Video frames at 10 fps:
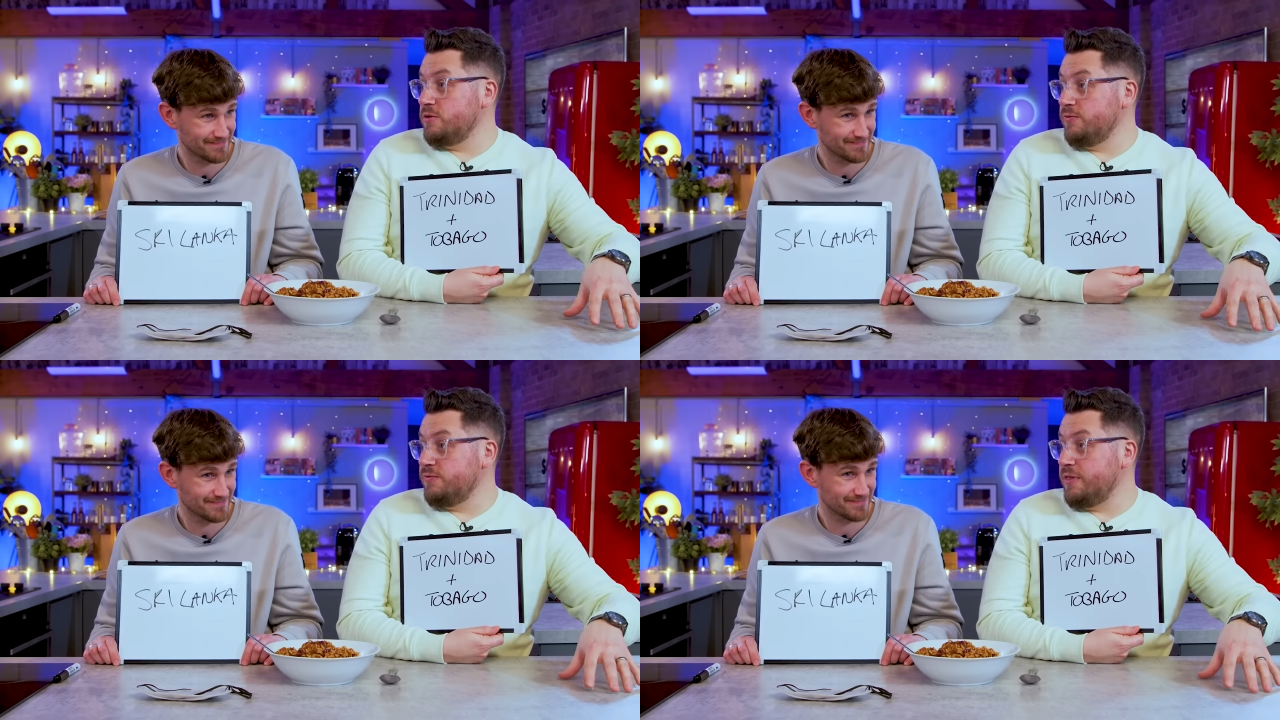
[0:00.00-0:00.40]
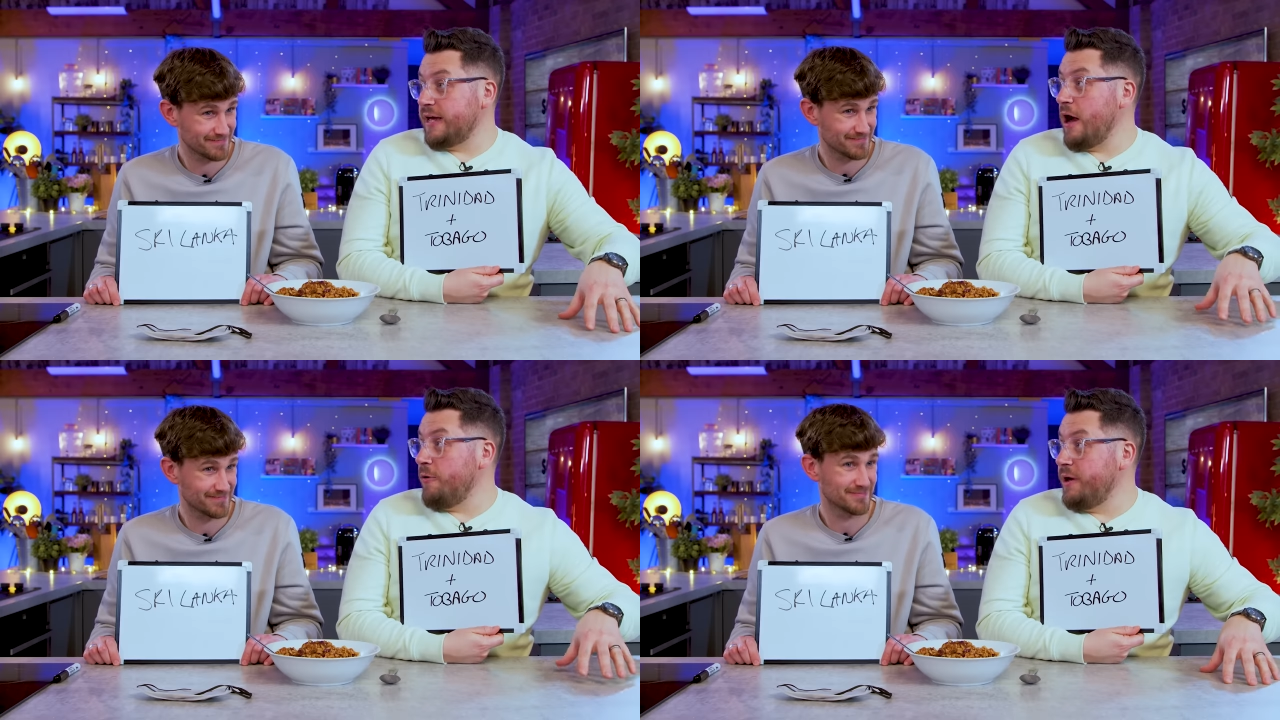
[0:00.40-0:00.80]
Speaker 1: sort of the
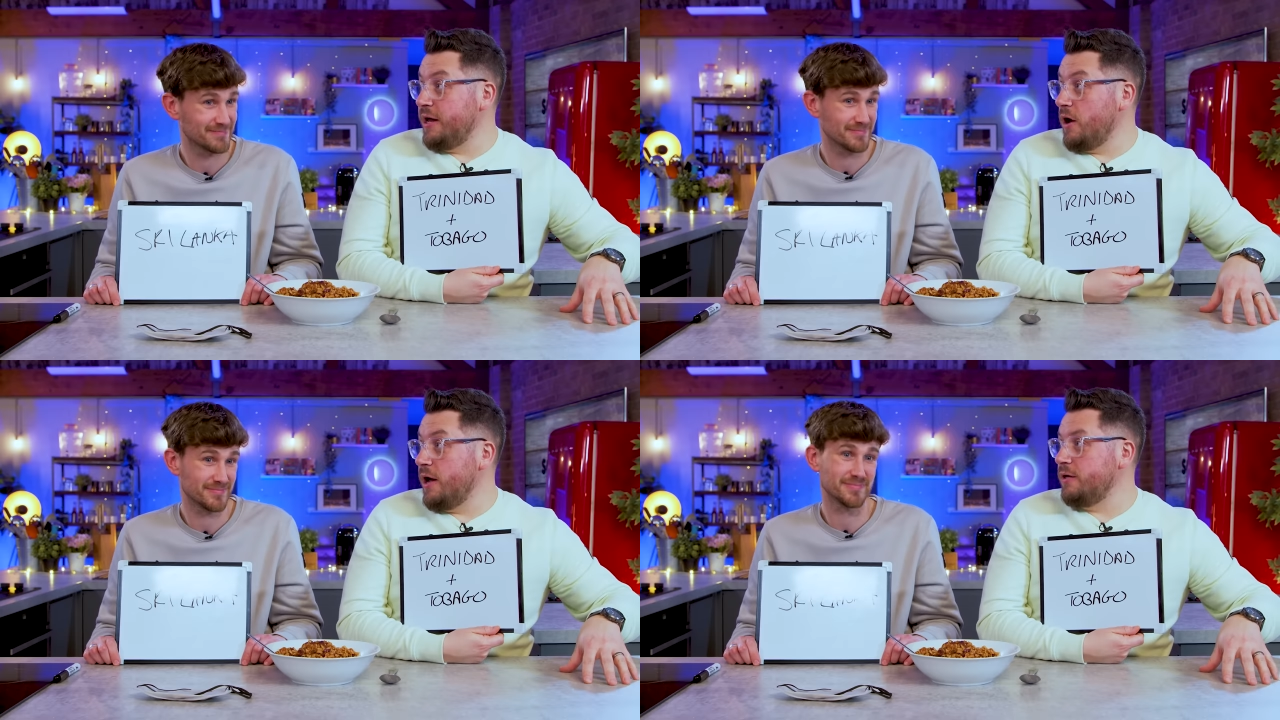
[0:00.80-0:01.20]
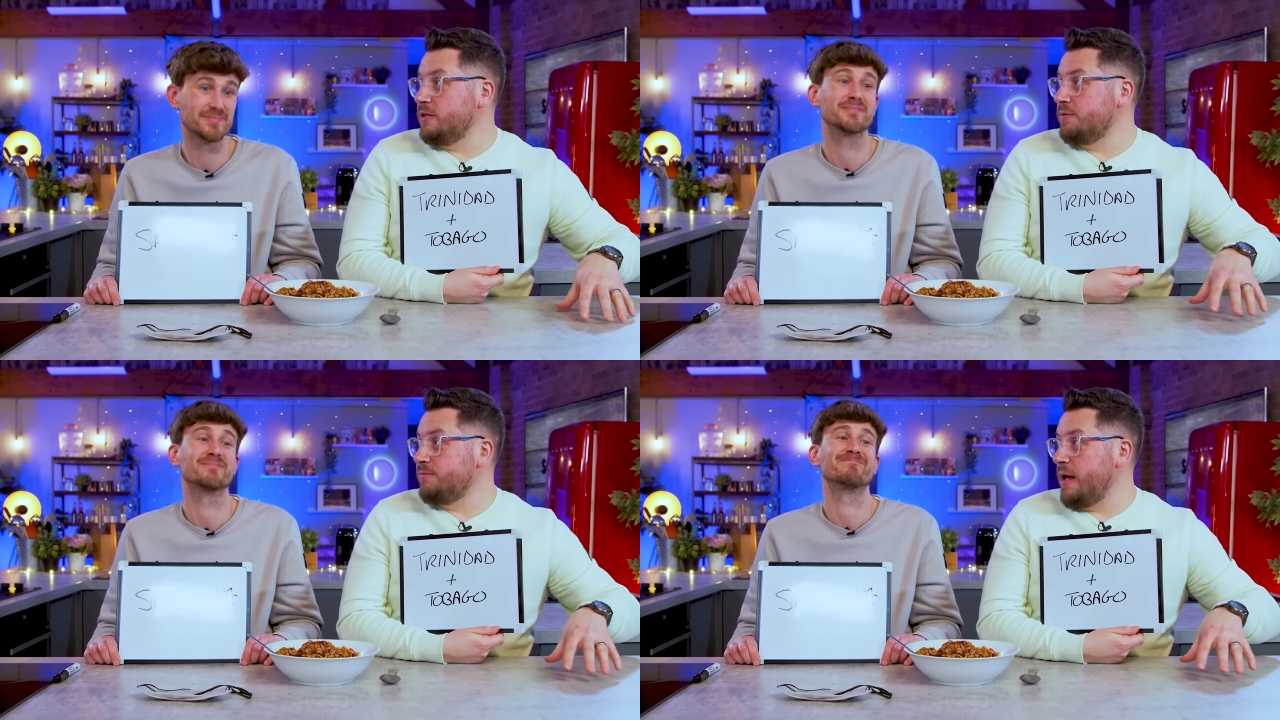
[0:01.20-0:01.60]
Caribbean
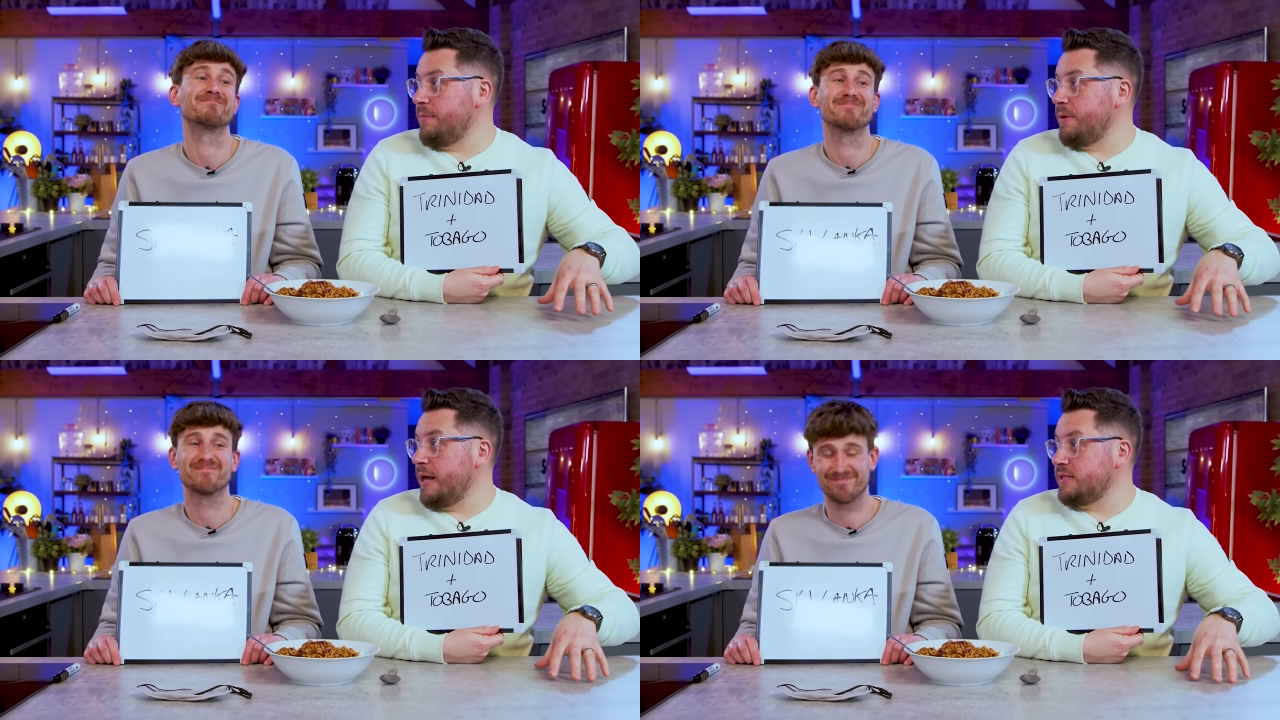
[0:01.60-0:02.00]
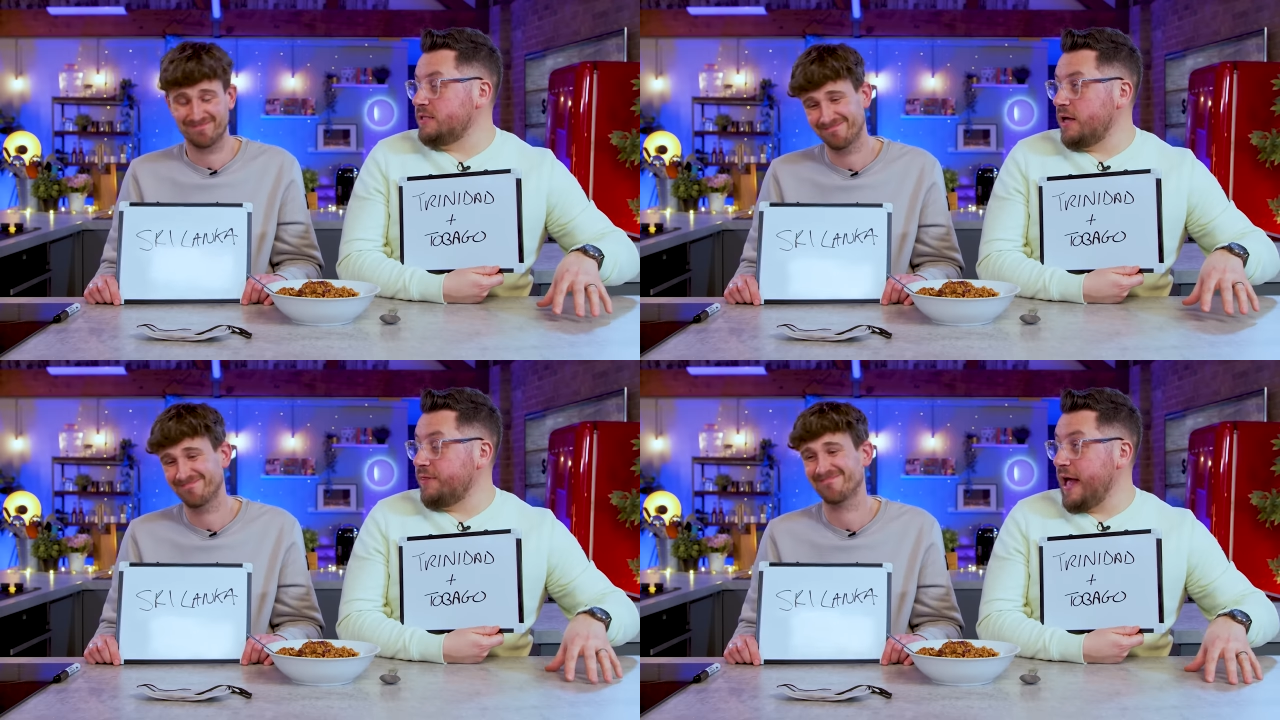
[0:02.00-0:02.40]
islands and, and
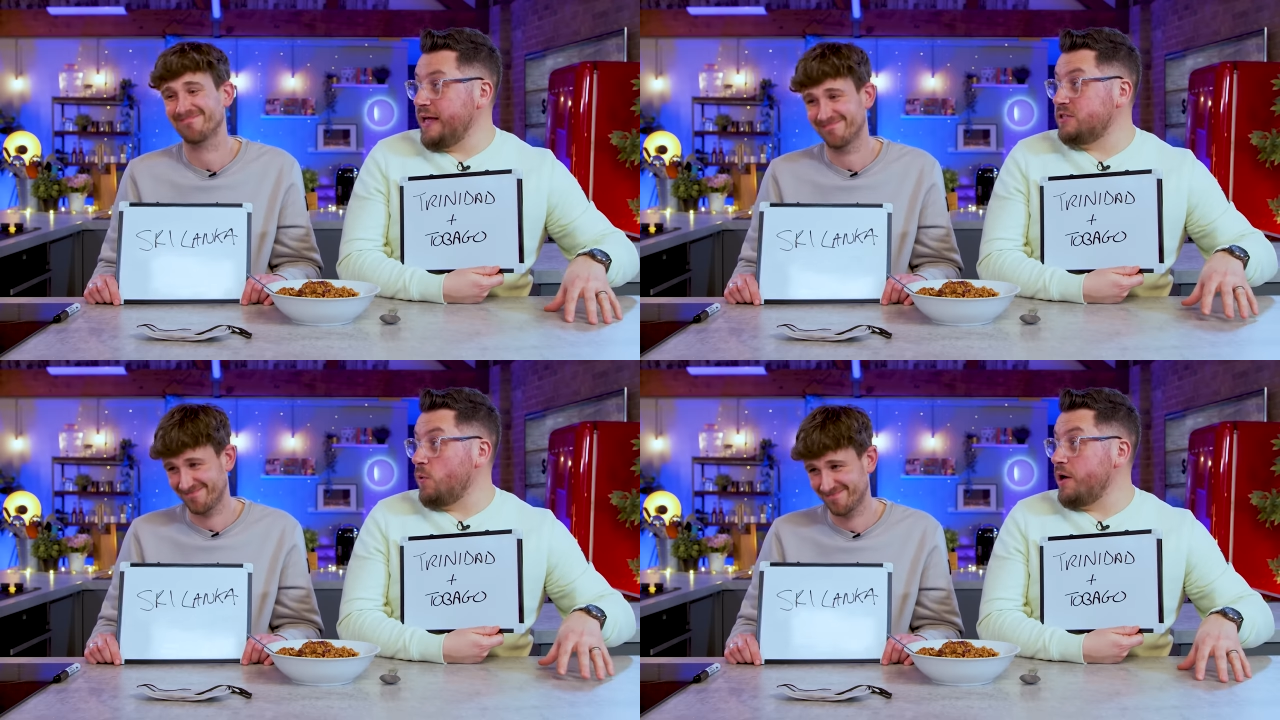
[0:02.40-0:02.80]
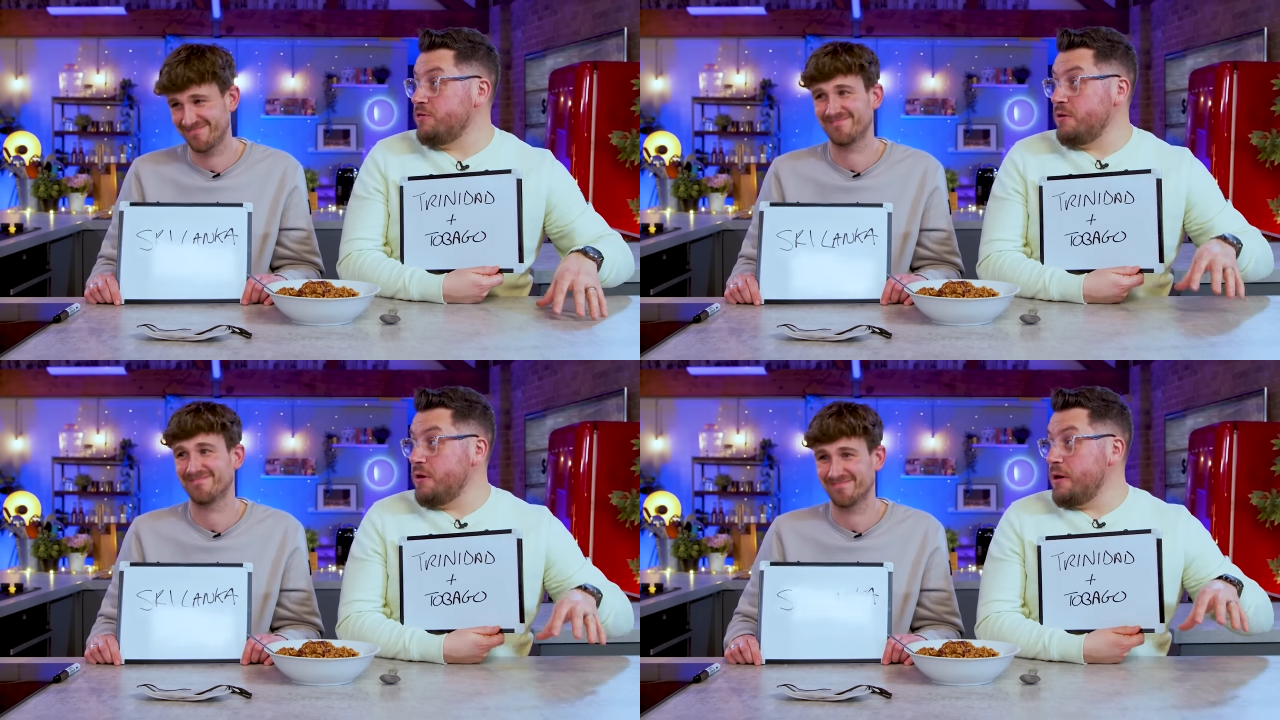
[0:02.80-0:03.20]
places like that, and so I
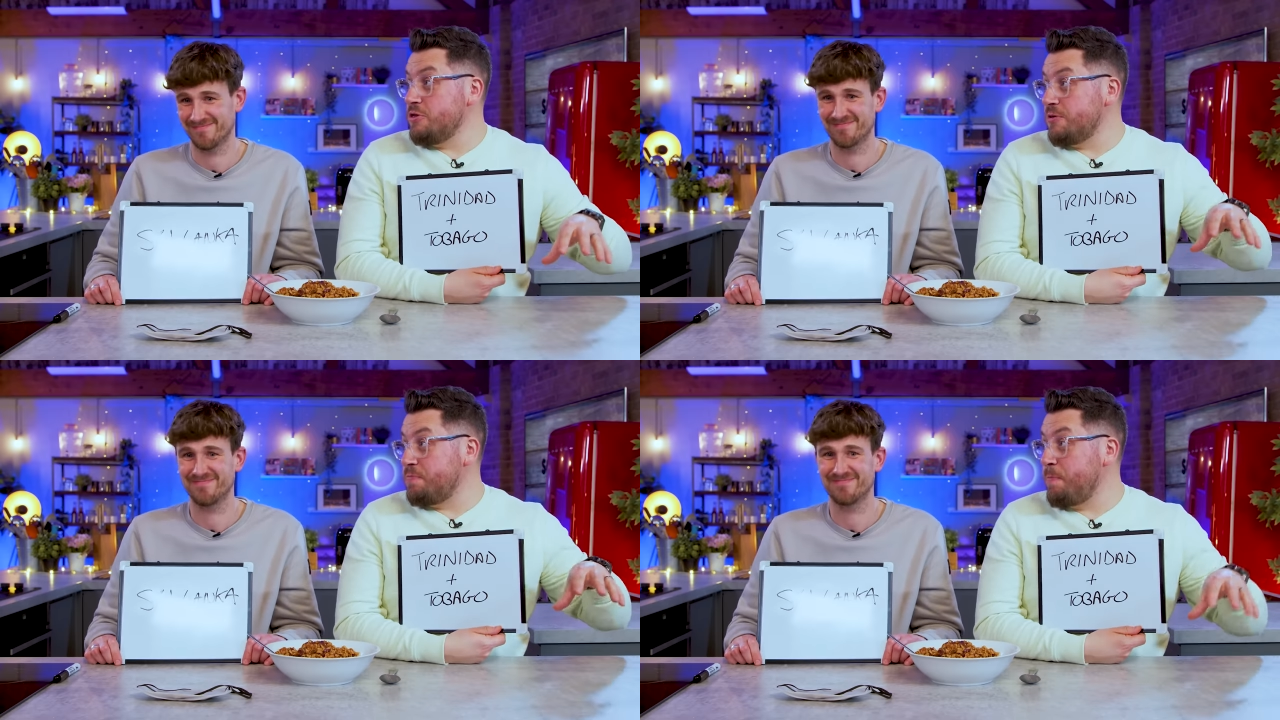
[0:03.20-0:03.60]
just